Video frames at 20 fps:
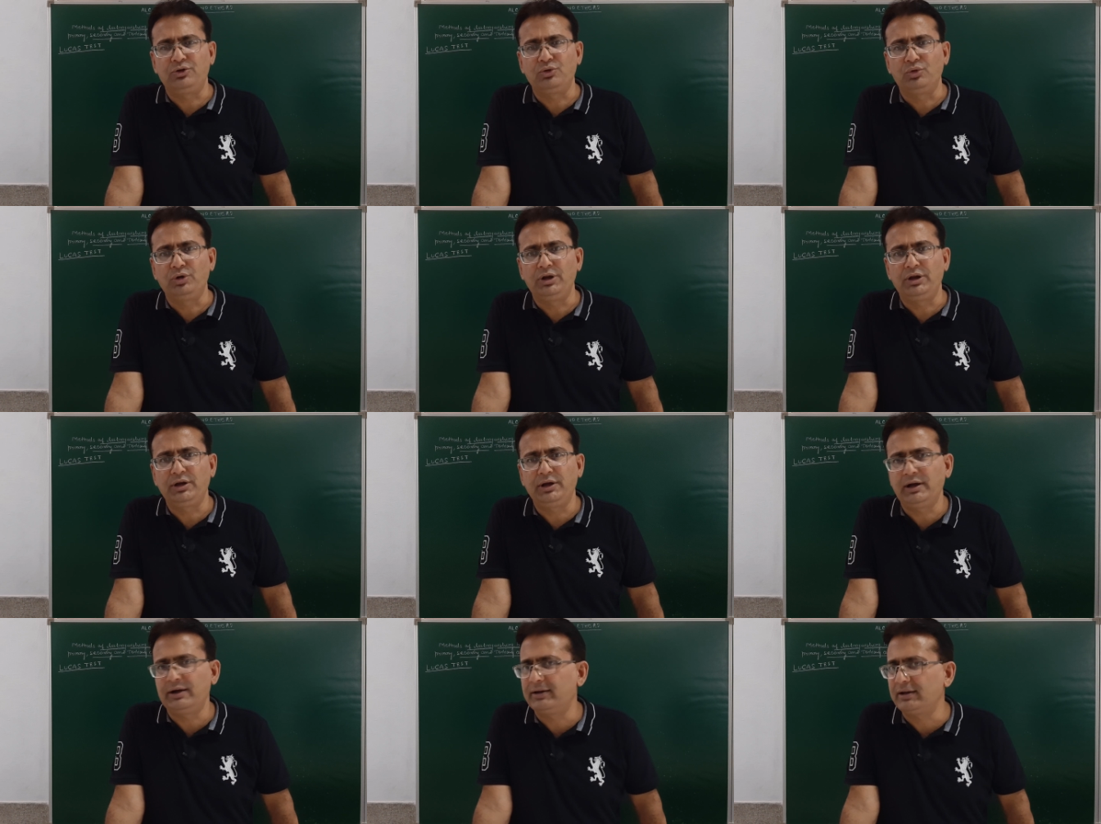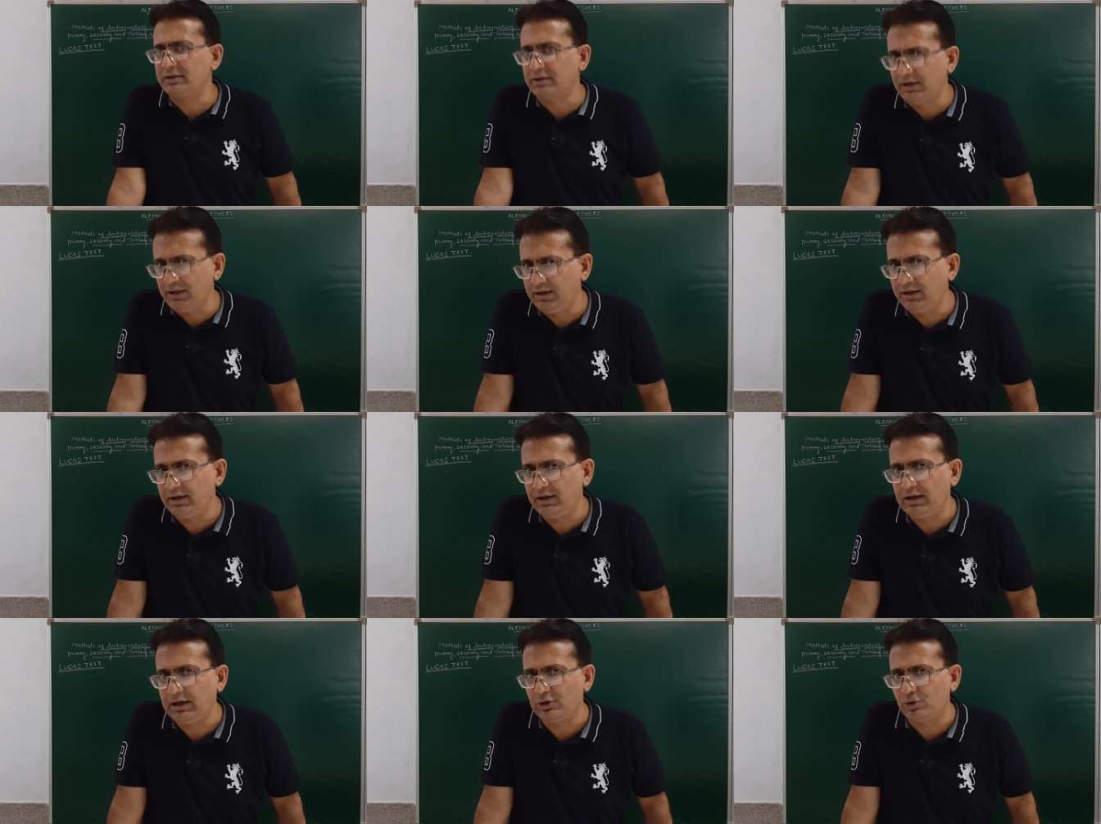2 degree and the 3
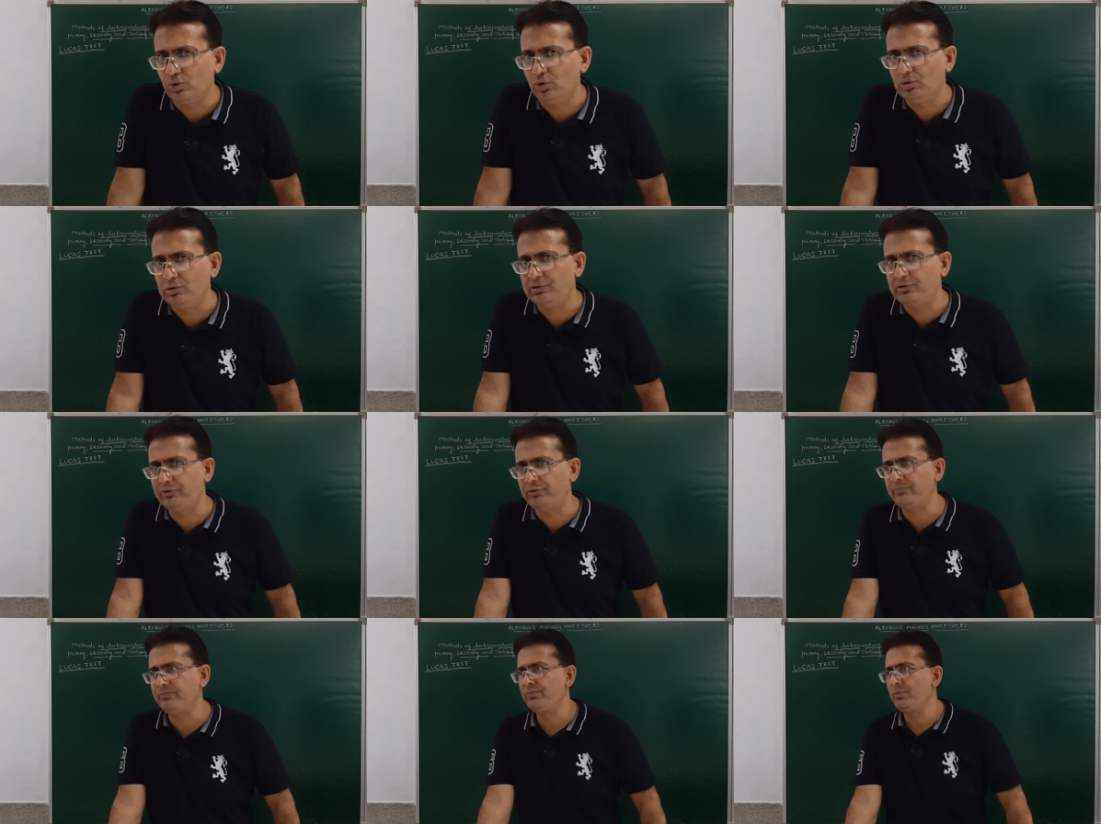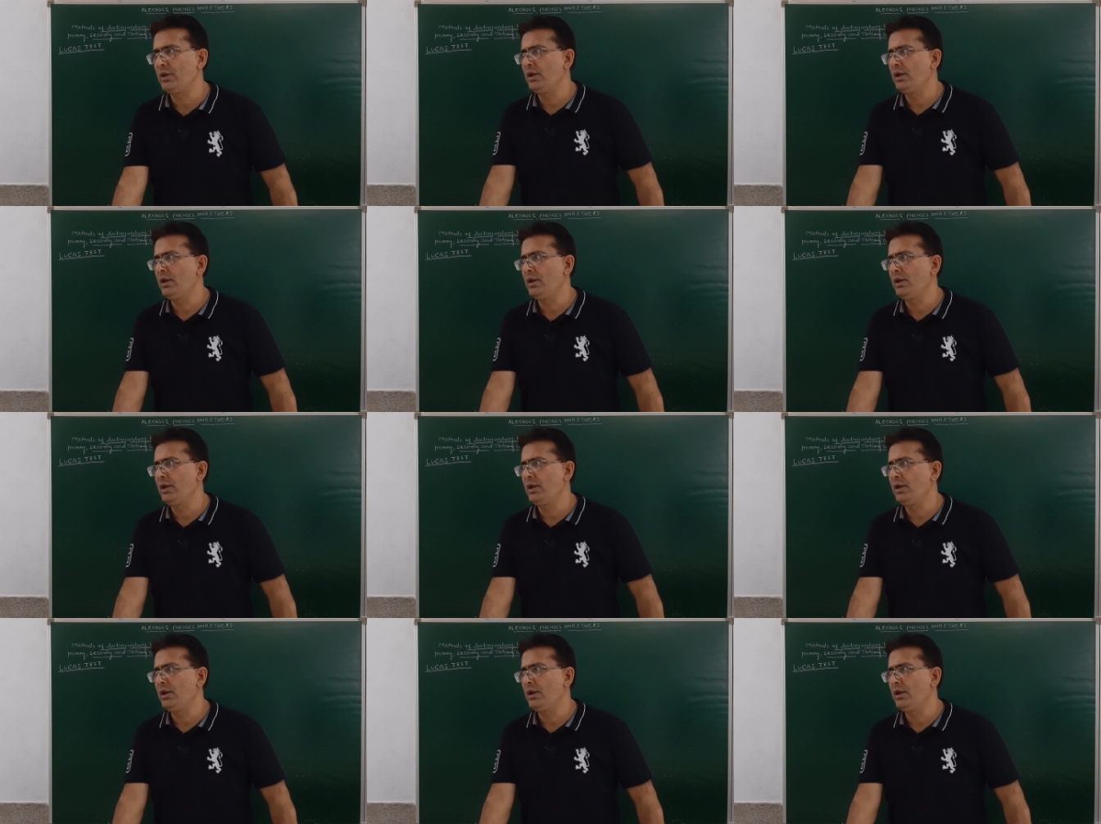degree alcohols.